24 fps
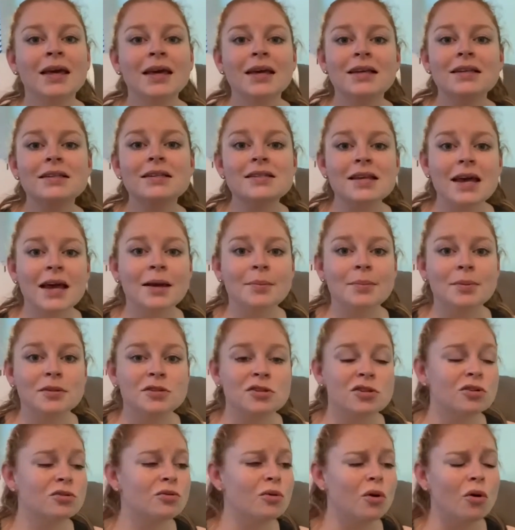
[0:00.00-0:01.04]
is able
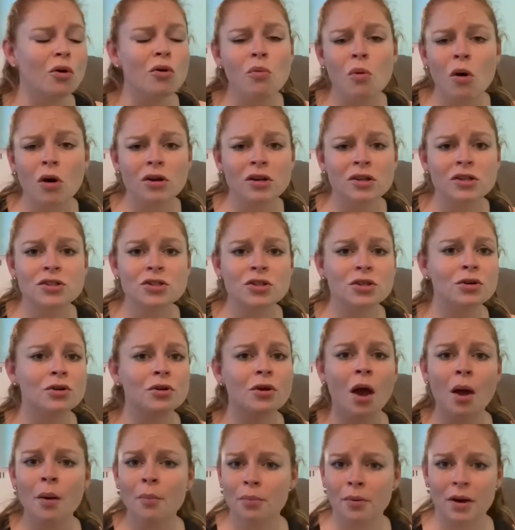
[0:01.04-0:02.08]
to or wanted
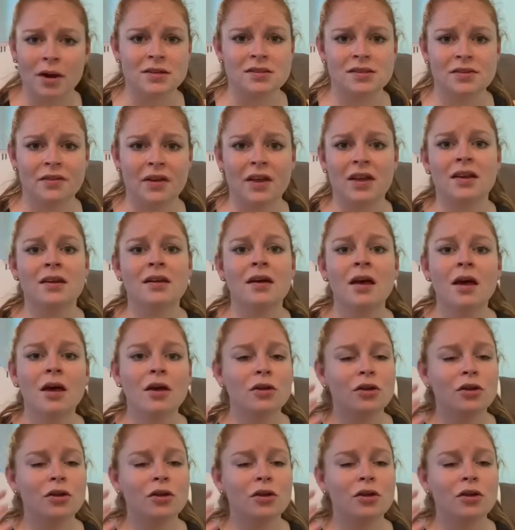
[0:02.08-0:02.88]
to breastfeed.